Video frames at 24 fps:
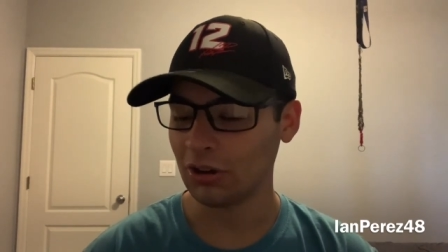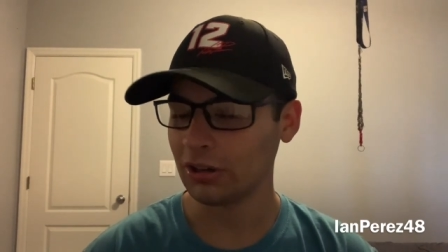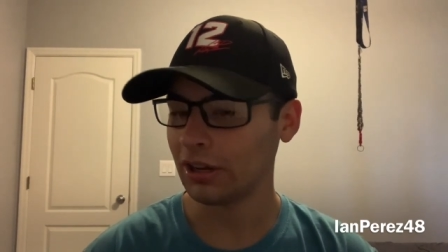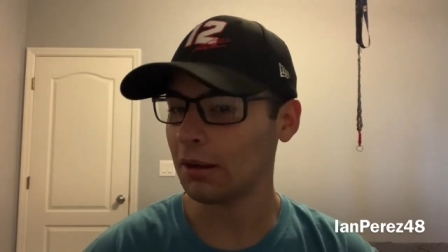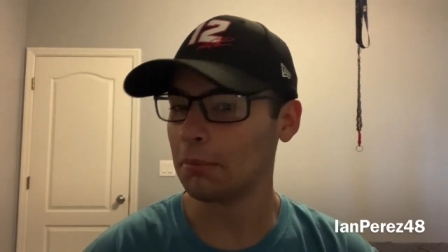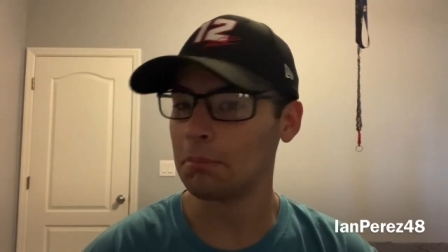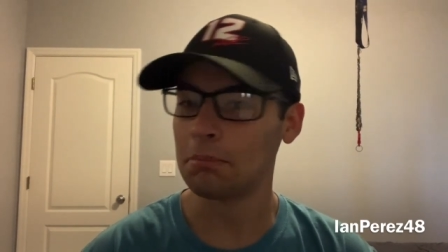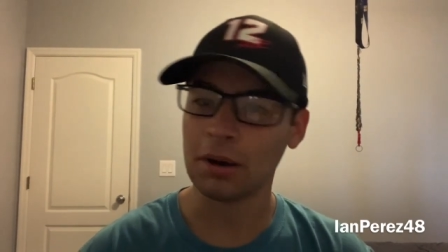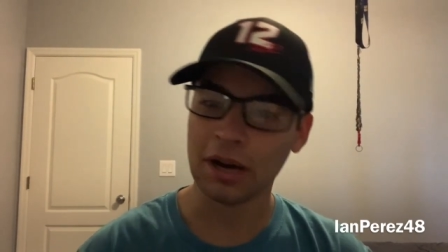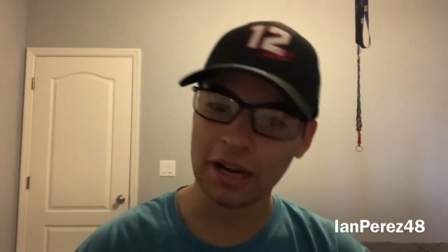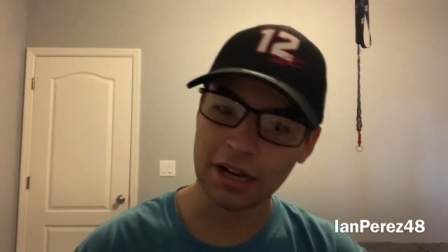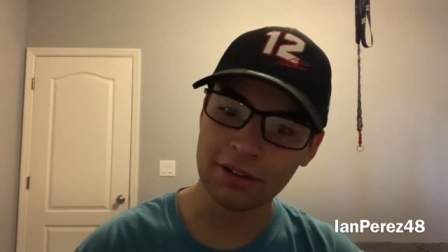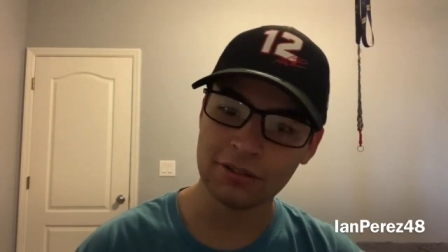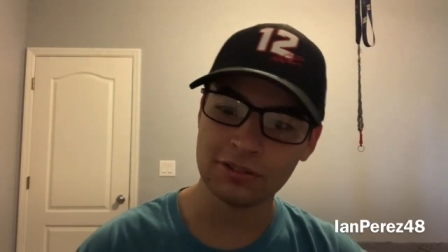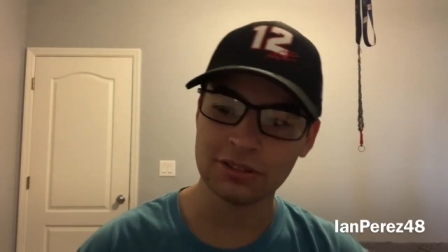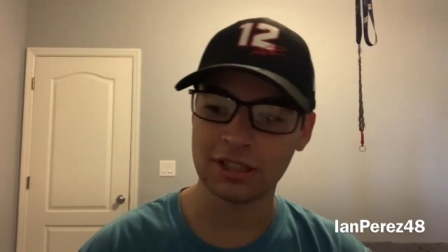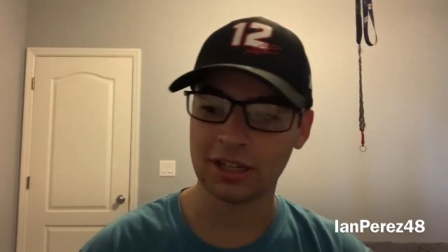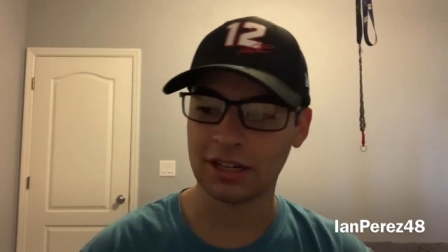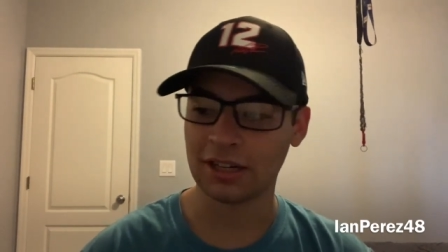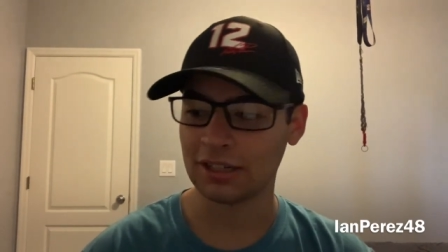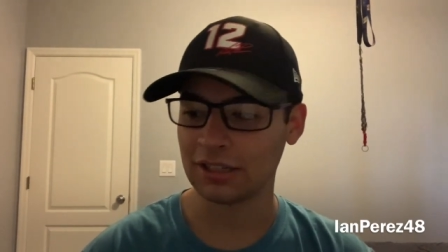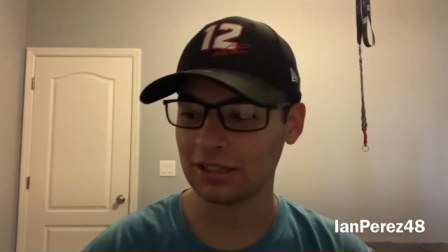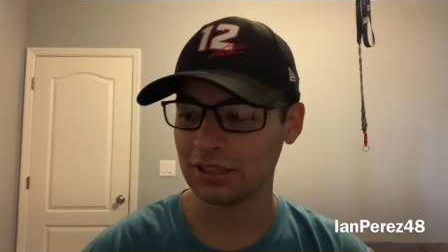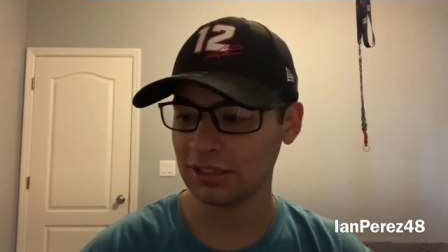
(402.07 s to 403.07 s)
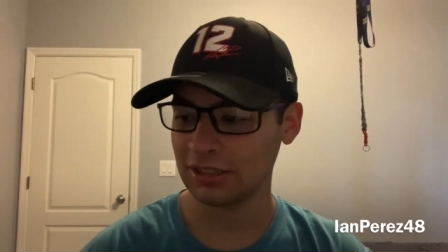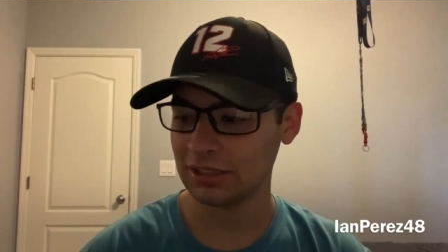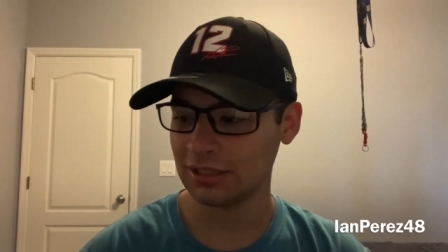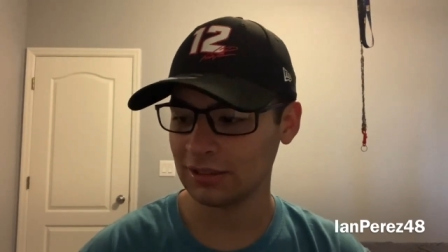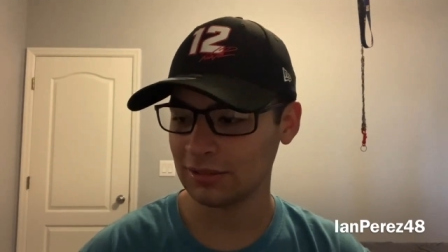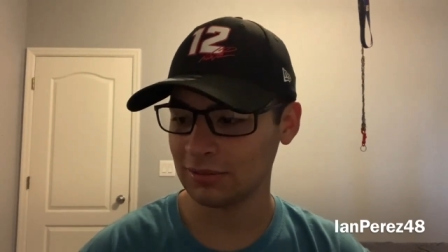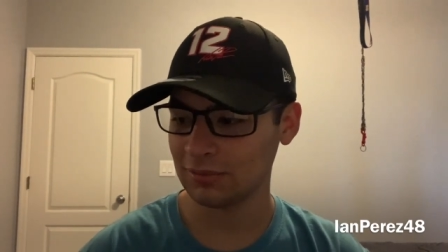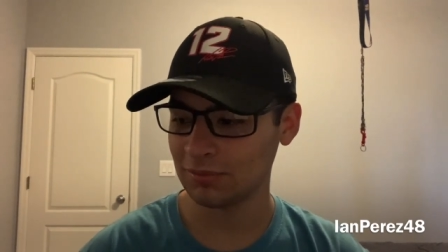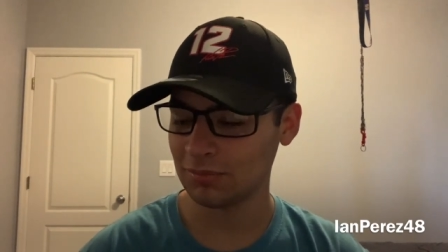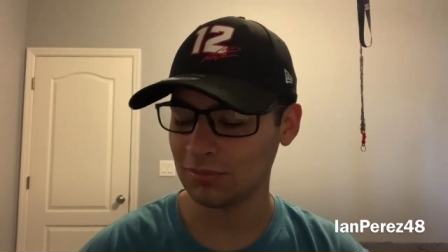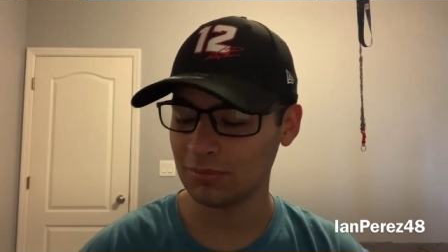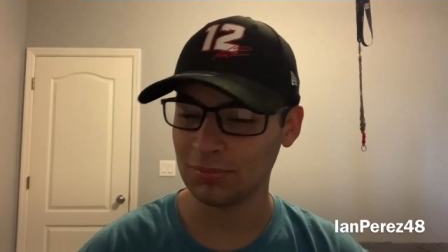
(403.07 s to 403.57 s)
you get piled on
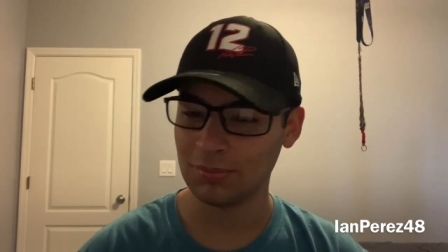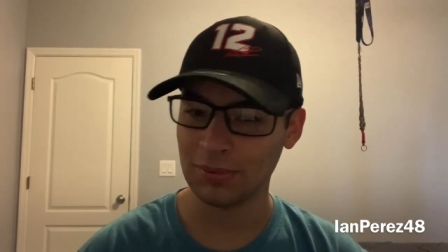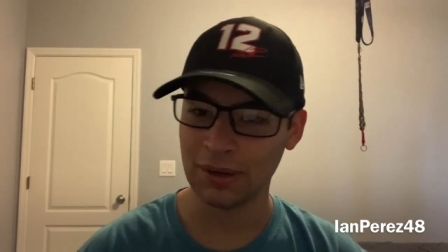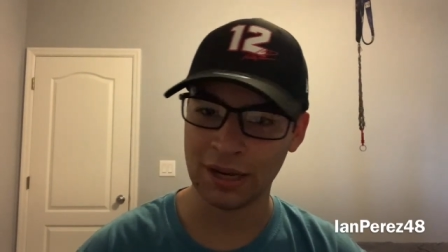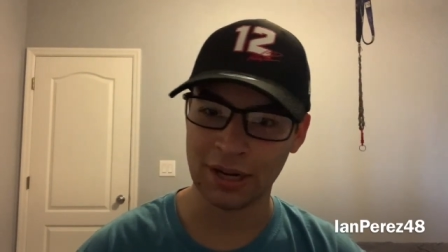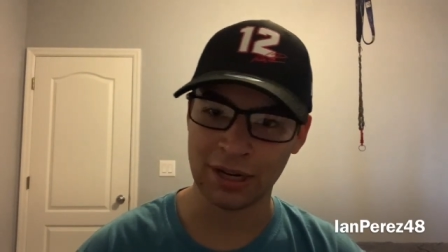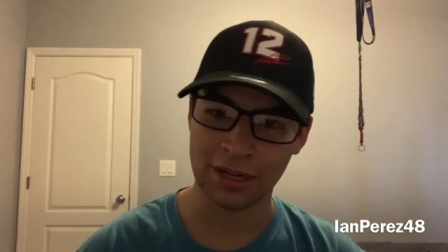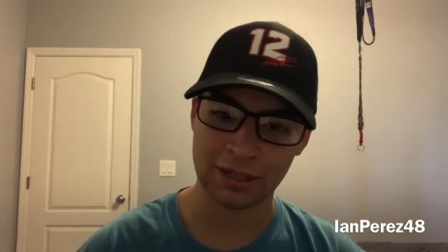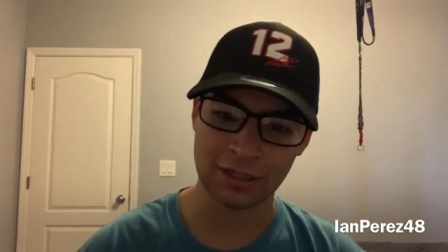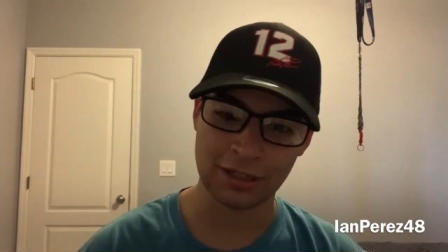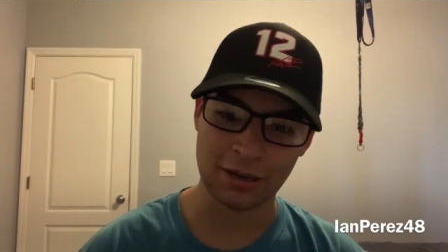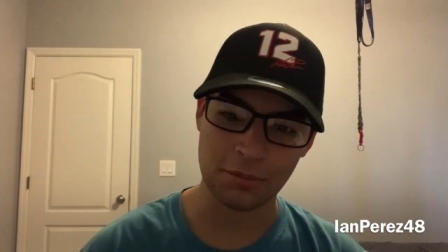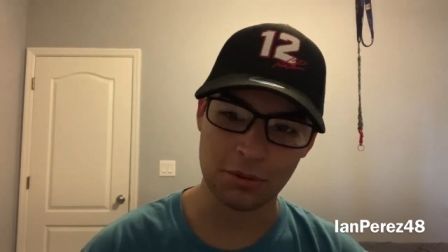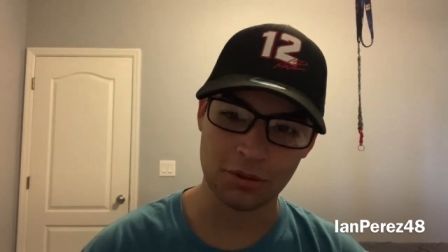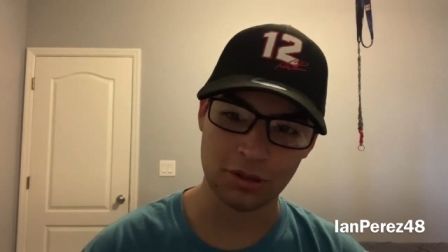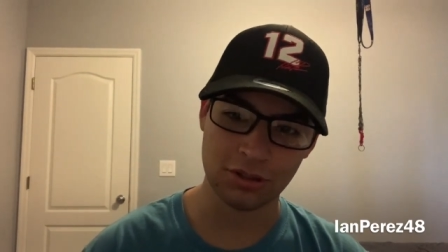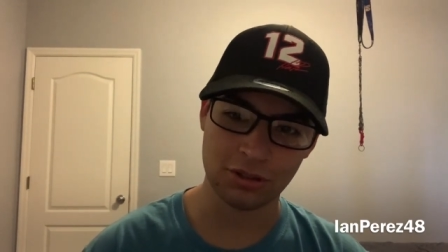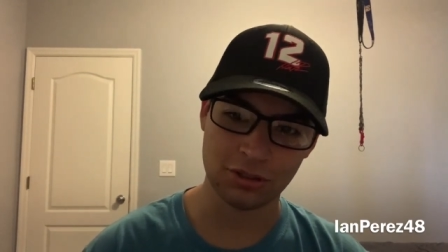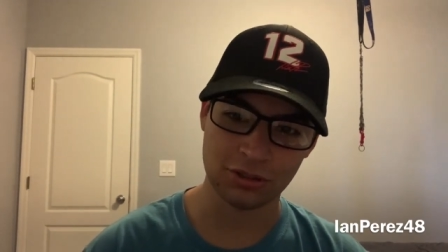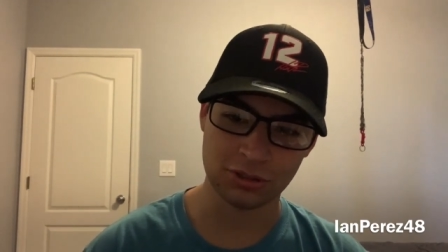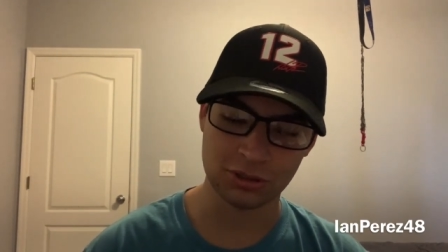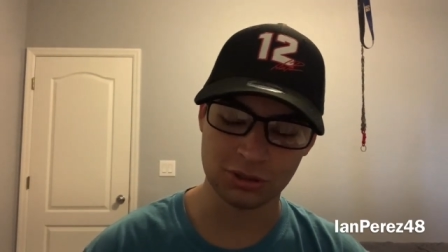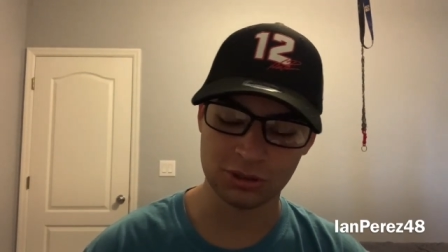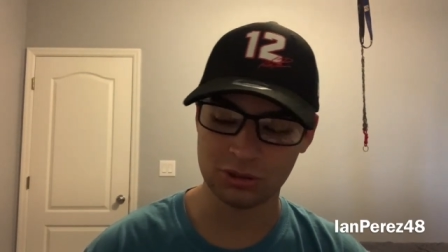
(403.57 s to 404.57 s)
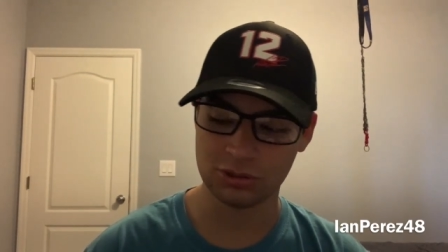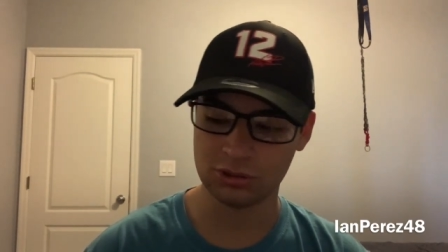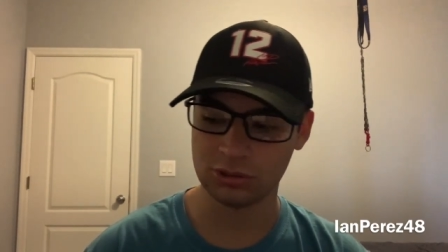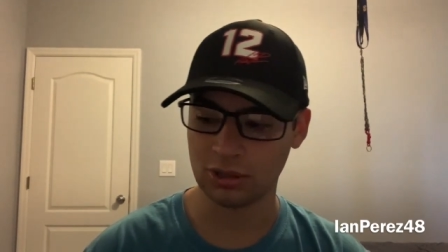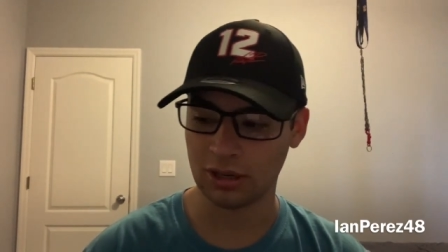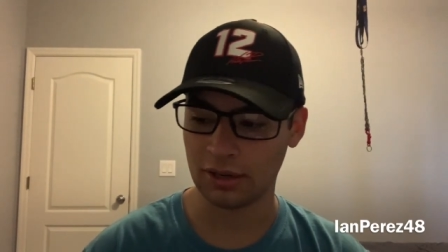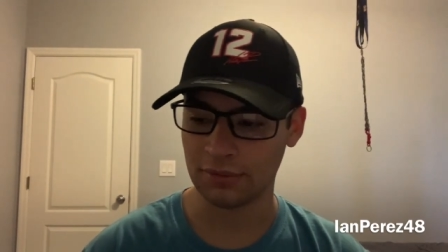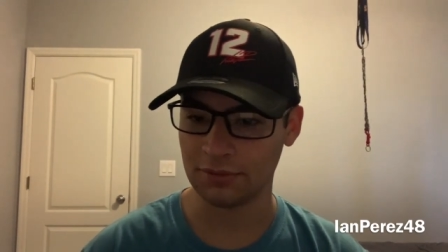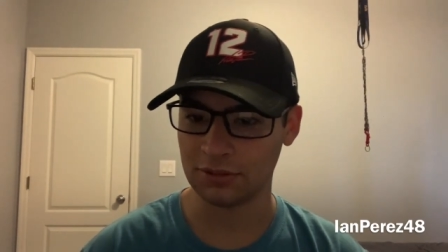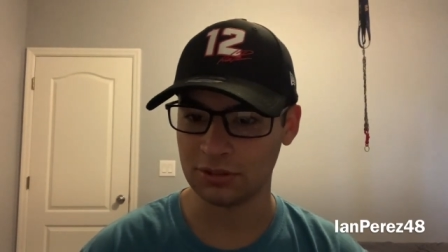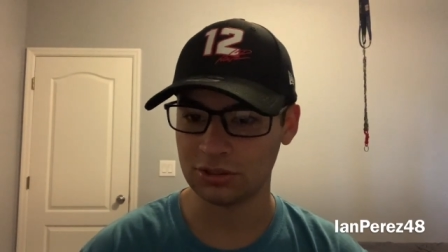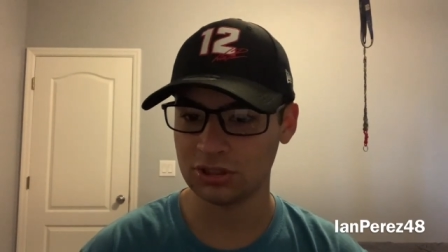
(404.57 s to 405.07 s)
by a couple other
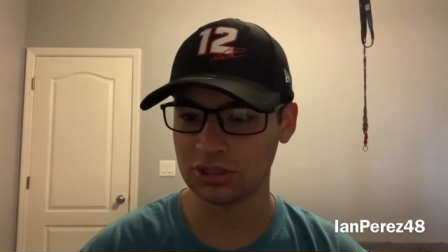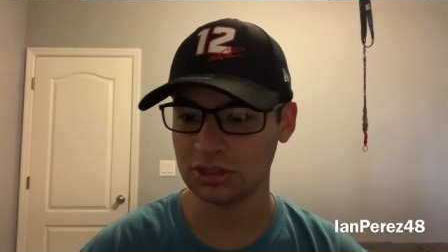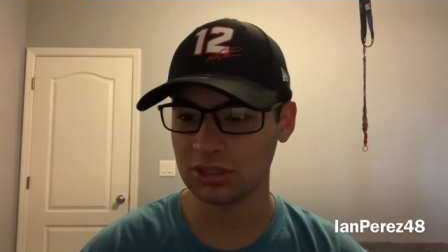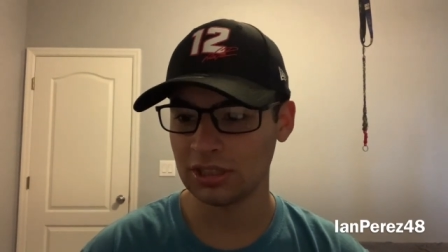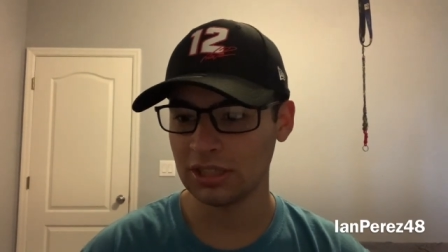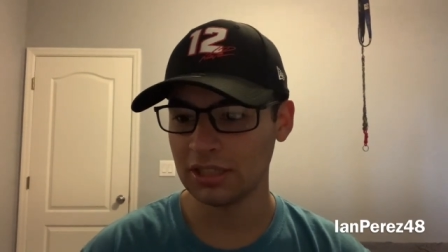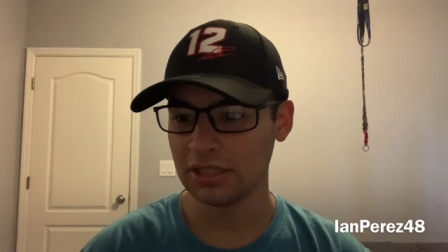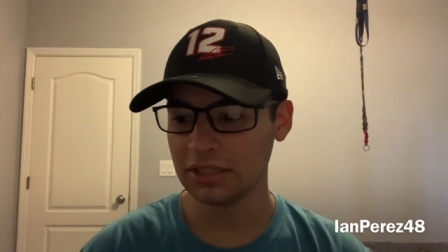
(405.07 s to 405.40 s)
drivers,